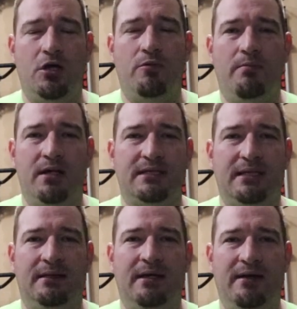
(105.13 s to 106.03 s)
You
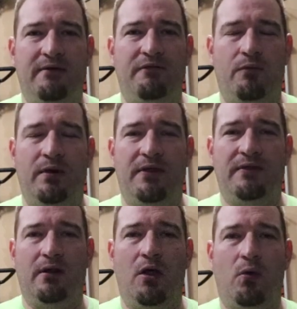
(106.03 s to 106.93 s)
must live
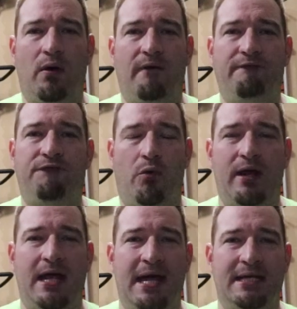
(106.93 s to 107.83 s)
within the lower
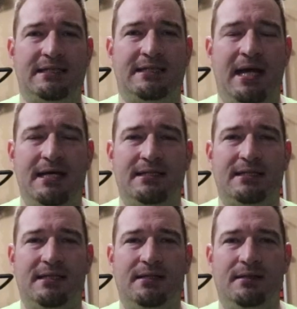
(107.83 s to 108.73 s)
48
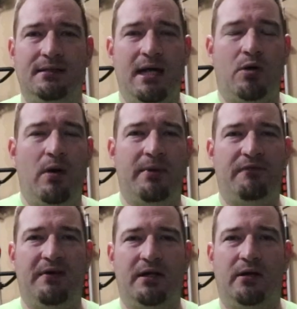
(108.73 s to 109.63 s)
states. Equipment
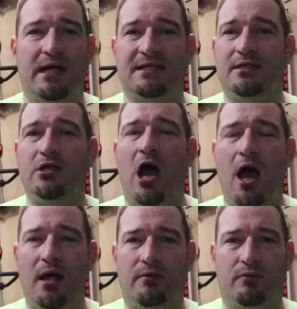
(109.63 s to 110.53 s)
Defender is
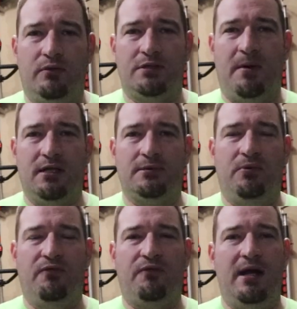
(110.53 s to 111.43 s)
not
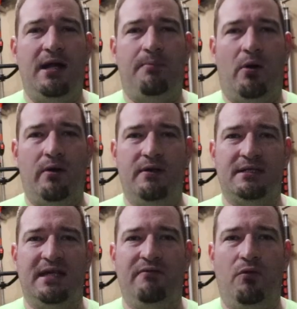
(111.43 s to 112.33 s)
responsible for any part of
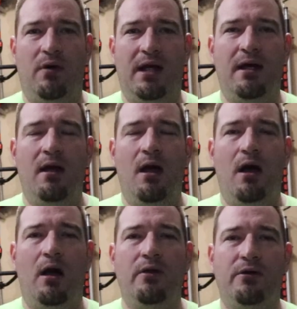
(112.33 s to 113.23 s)
this giveaway
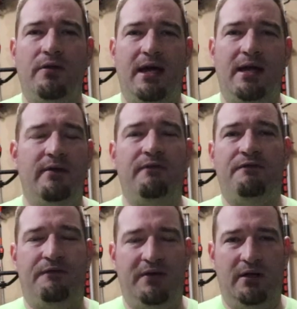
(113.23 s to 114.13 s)
other than
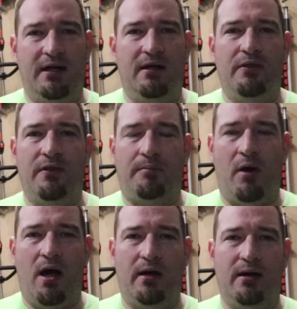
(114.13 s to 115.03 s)
fulfilling the
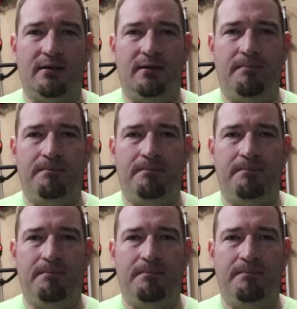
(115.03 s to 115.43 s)
product.